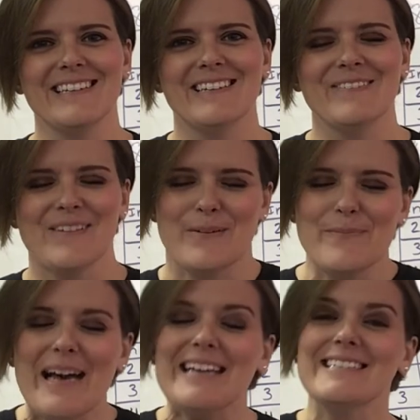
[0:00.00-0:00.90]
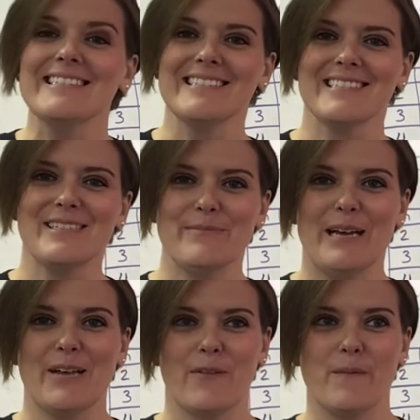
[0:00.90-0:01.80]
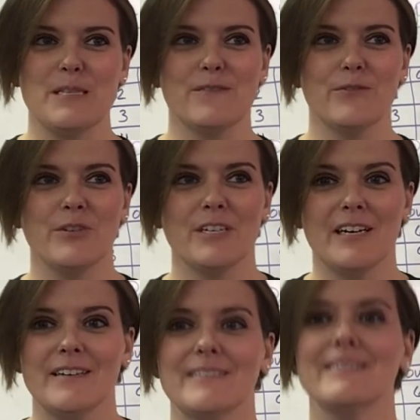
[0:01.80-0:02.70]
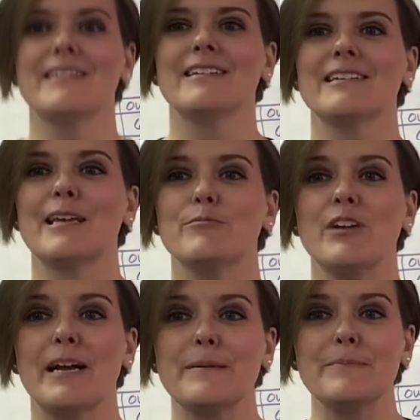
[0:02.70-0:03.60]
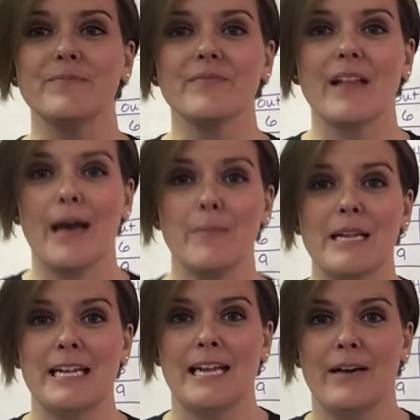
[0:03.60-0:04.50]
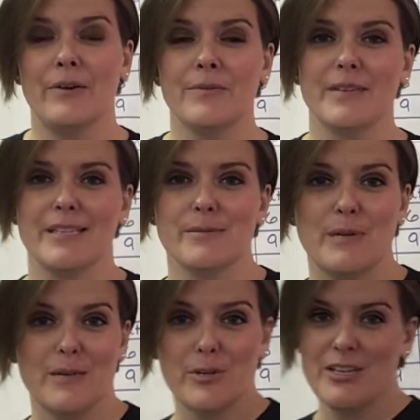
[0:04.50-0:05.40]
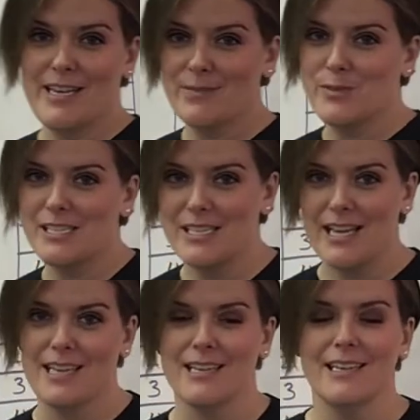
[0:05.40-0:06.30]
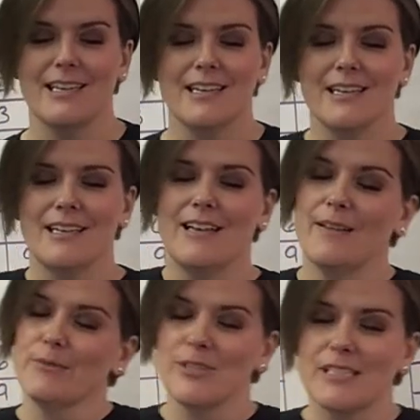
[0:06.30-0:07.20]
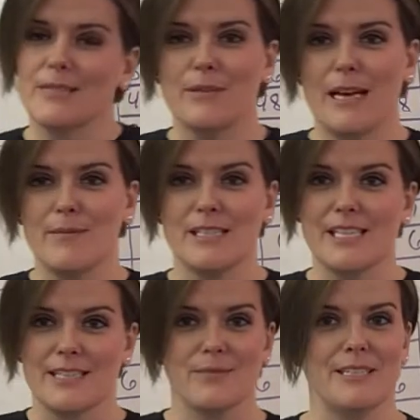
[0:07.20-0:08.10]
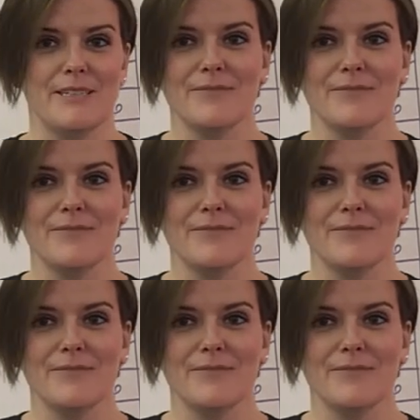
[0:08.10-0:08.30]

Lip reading: Welcome back to Math with Miss Flora. Keep track. How many now? This is probably our last one today. And then we'll see what happens next week.